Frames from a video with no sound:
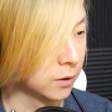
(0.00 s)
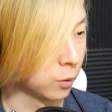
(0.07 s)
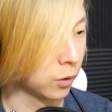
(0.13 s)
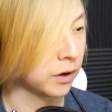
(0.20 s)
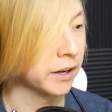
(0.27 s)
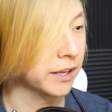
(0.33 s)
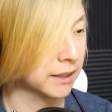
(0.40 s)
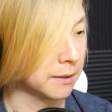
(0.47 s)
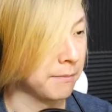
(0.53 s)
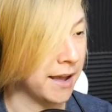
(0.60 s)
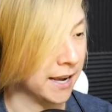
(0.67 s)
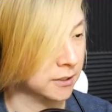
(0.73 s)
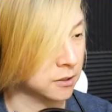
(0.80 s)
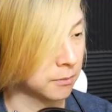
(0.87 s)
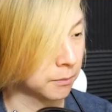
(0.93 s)
we're gonna get the
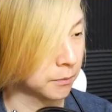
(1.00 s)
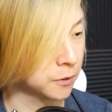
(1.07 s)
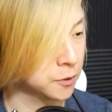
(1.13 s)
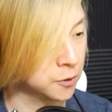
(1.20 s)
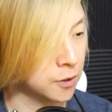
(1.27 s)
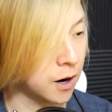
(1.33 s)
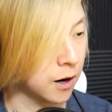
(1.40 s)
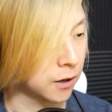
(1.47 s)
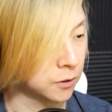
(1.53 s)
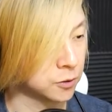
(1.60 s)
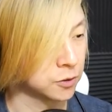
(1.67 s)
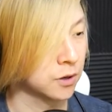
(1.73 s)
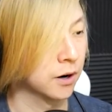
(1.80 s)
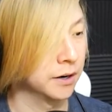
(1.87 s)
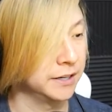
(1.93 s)
max number of
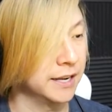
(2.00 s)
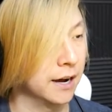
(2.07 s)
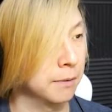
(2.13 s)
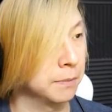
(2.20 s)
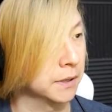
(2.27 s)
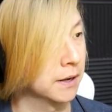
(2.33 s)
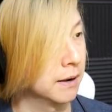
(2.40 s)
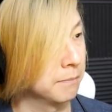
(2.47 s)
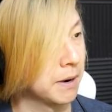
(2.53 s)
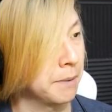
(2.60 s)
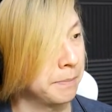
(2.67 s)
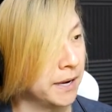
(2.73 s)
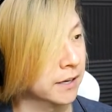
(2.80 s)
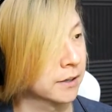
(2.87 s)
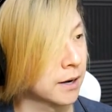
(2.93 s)
stars on Yelp. My
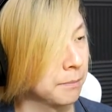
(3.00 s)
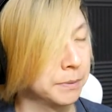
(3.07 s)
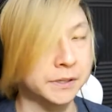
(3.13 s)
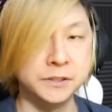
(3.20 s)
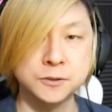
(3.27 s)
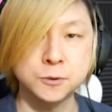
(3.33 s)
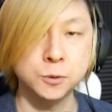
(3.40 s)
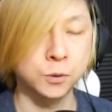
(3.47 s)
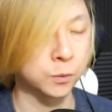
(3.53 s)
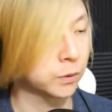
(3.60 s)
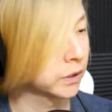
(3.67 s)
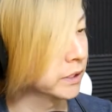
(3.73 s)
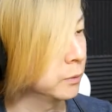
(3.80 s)
paint company is doing really